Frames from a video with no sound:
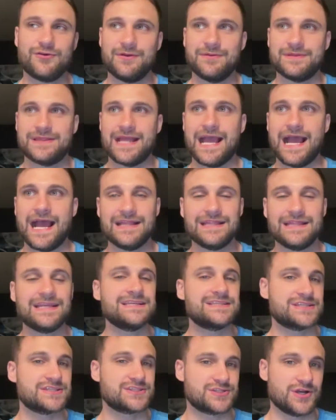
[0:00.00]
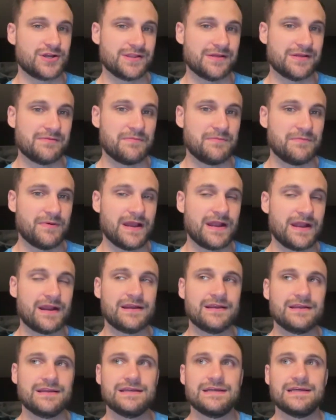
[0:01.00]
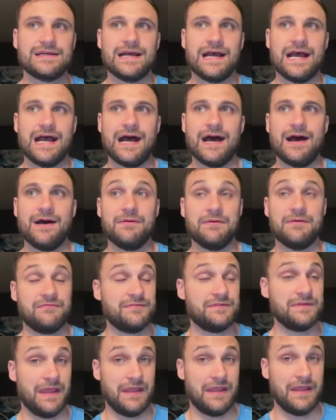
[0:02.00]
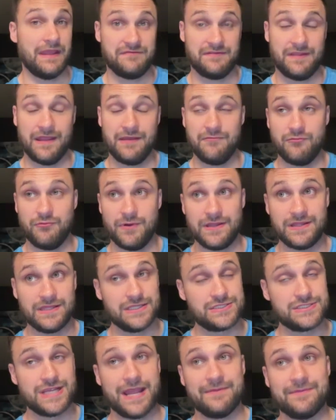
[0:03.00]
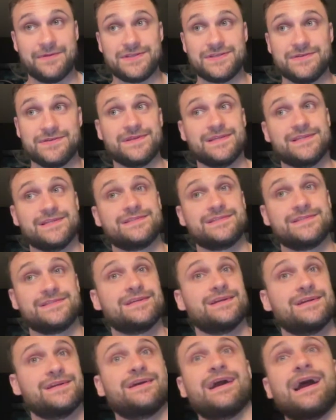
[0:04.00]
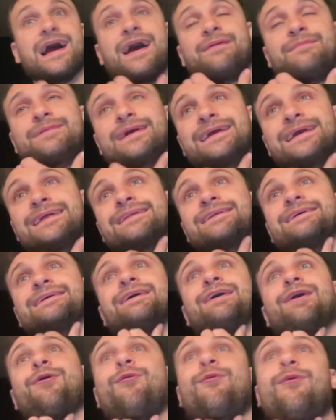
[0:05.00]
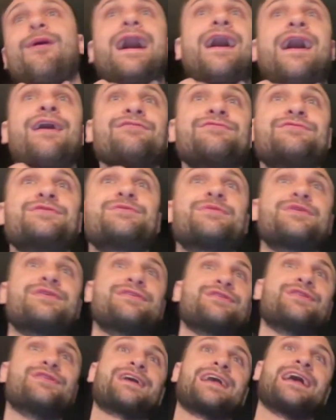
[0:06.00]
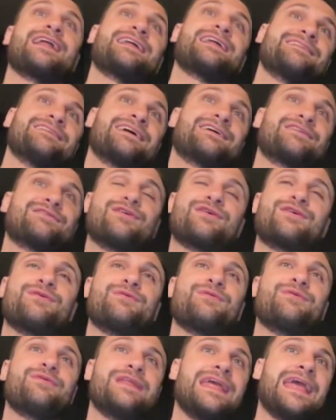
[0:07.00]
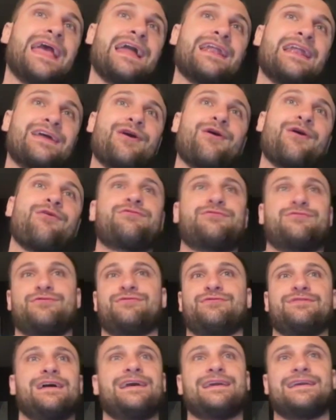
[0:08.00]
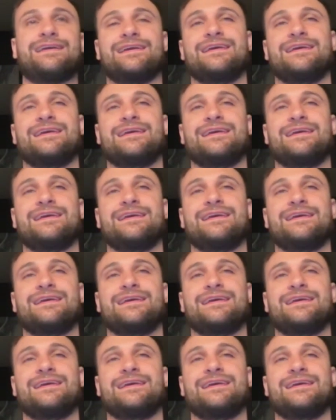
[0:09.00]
with that. I think he's a star level player. If they win the championship this year, I mean, wow. If you really look at it, like look at who he had to go through. Like